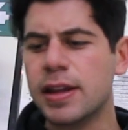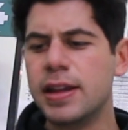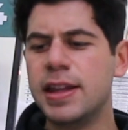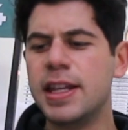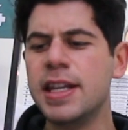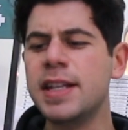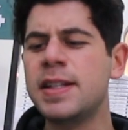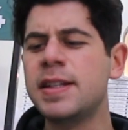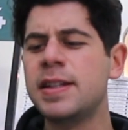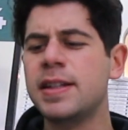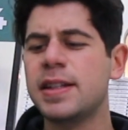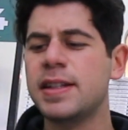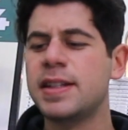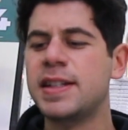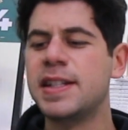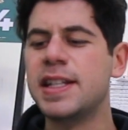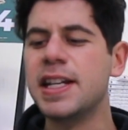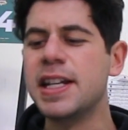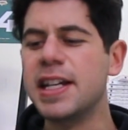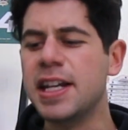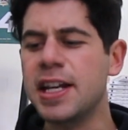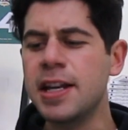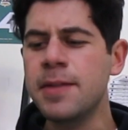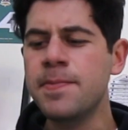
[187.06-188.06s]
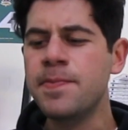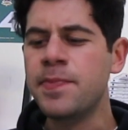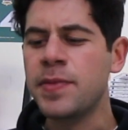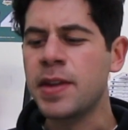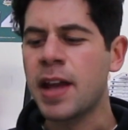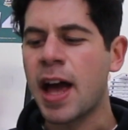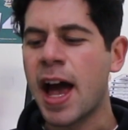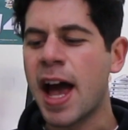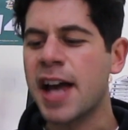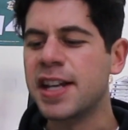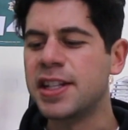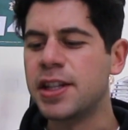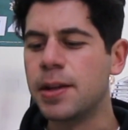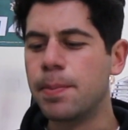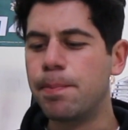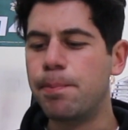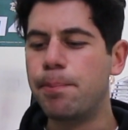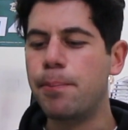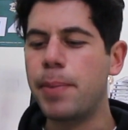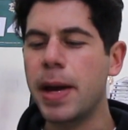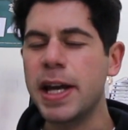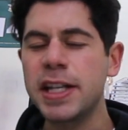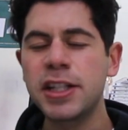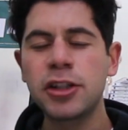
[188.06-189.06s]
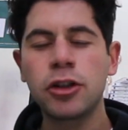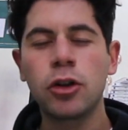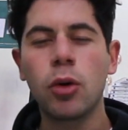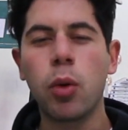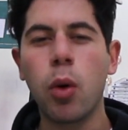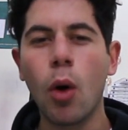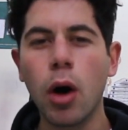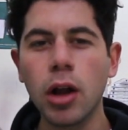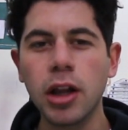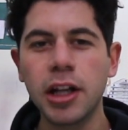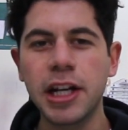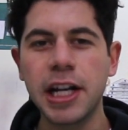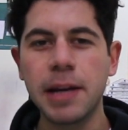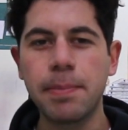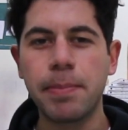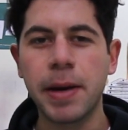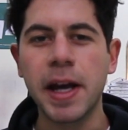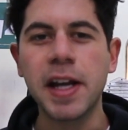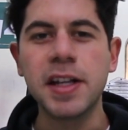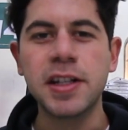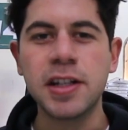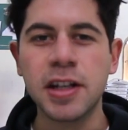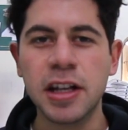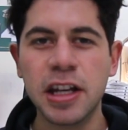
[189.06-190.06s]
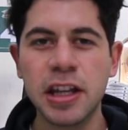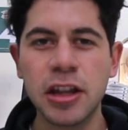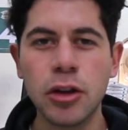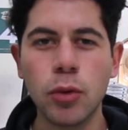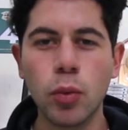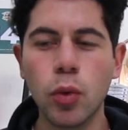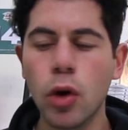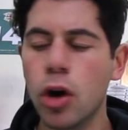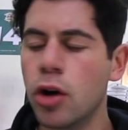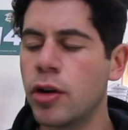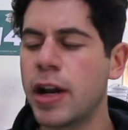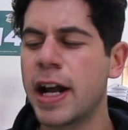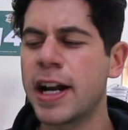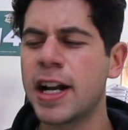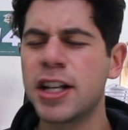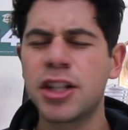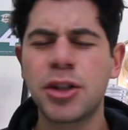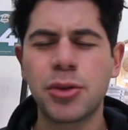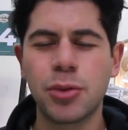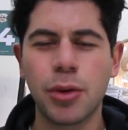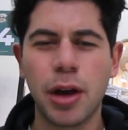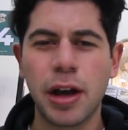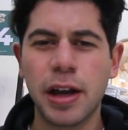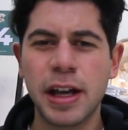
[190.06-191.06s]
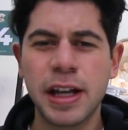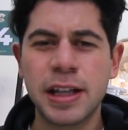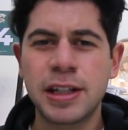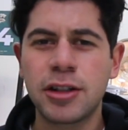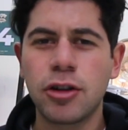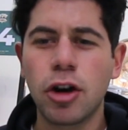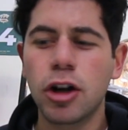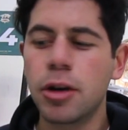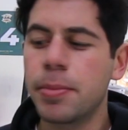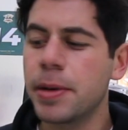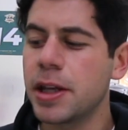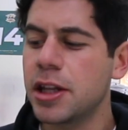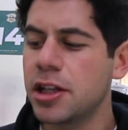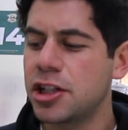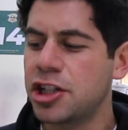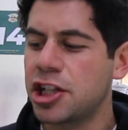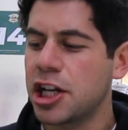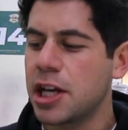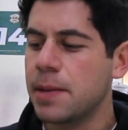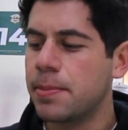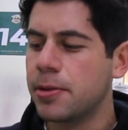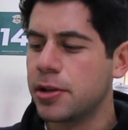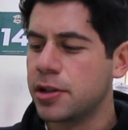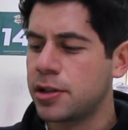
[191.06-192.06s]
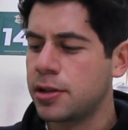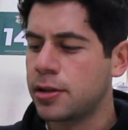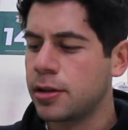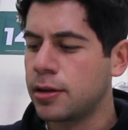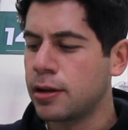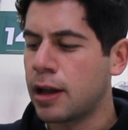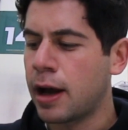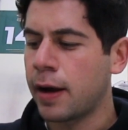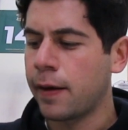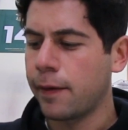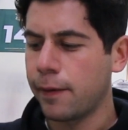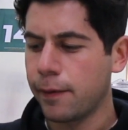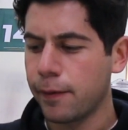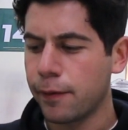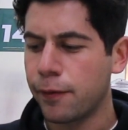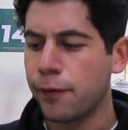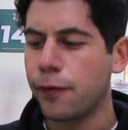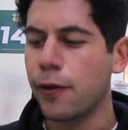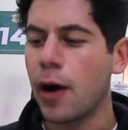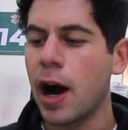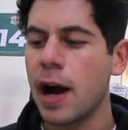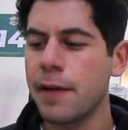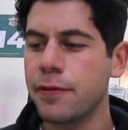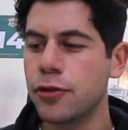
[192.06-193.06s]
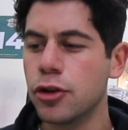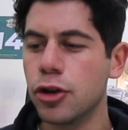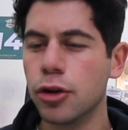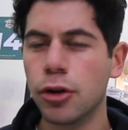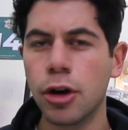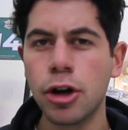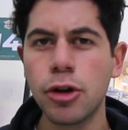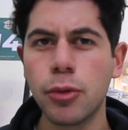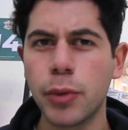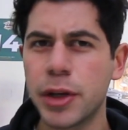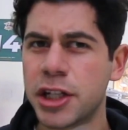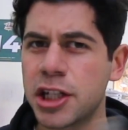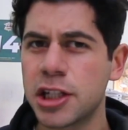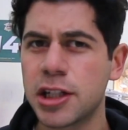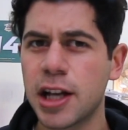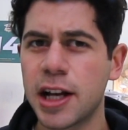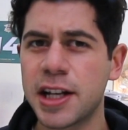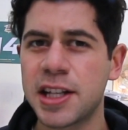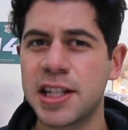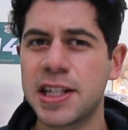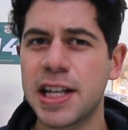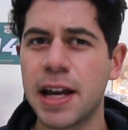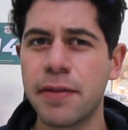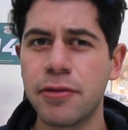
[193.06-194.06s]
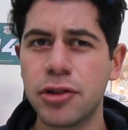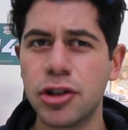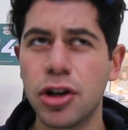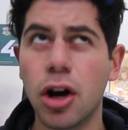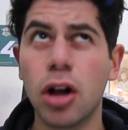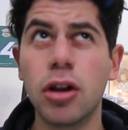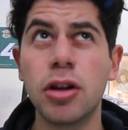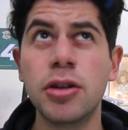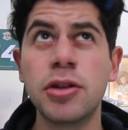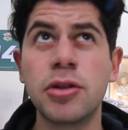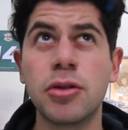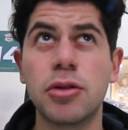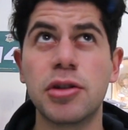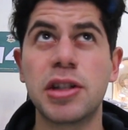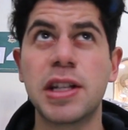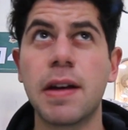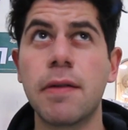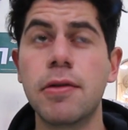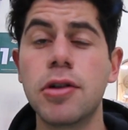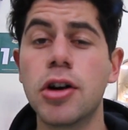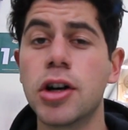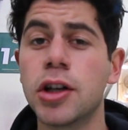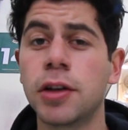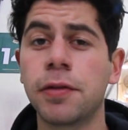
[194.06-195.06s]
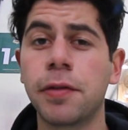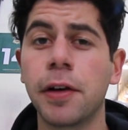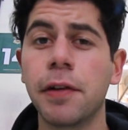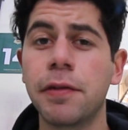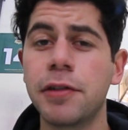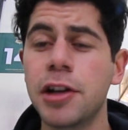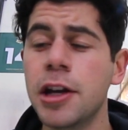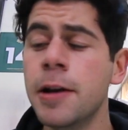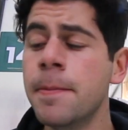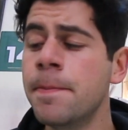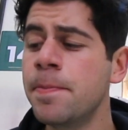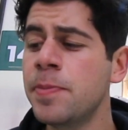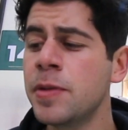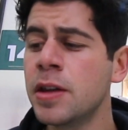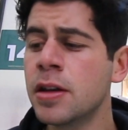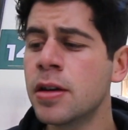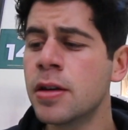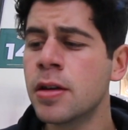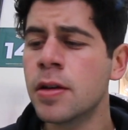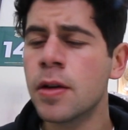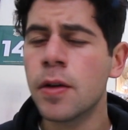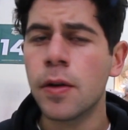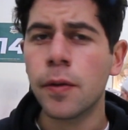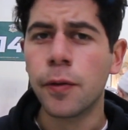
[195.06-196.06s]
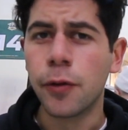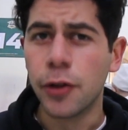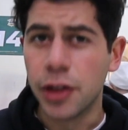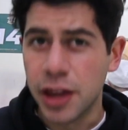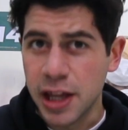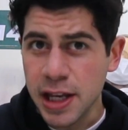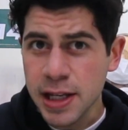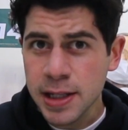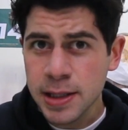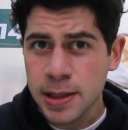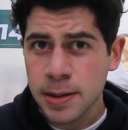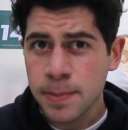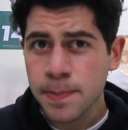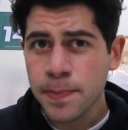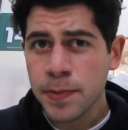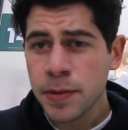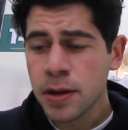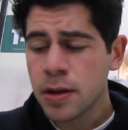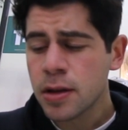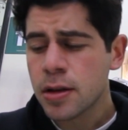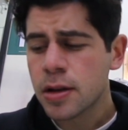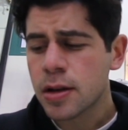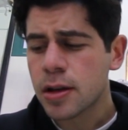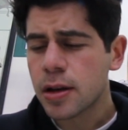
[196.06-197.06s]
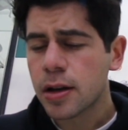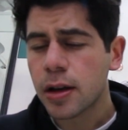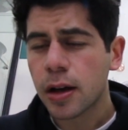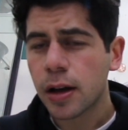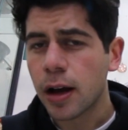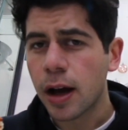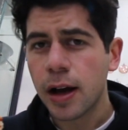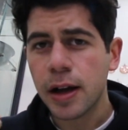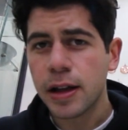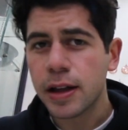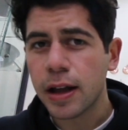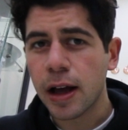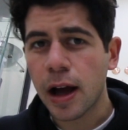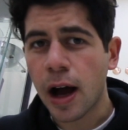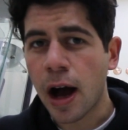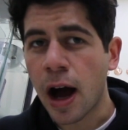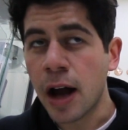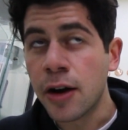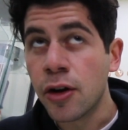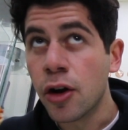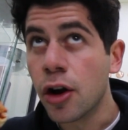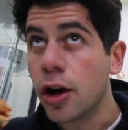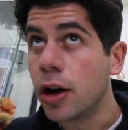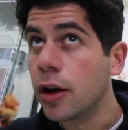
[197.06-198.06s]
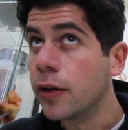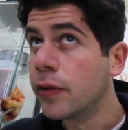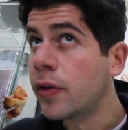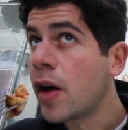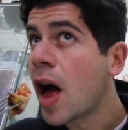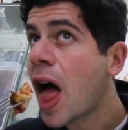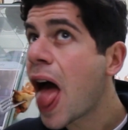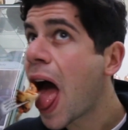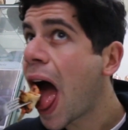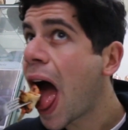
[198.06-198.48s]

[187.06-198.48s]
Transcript: This city has the best quality pizza in the world and it's got to be the cheapest. Like five euro, which is like seven dollars or seven dollars fifty. For this, unheard of.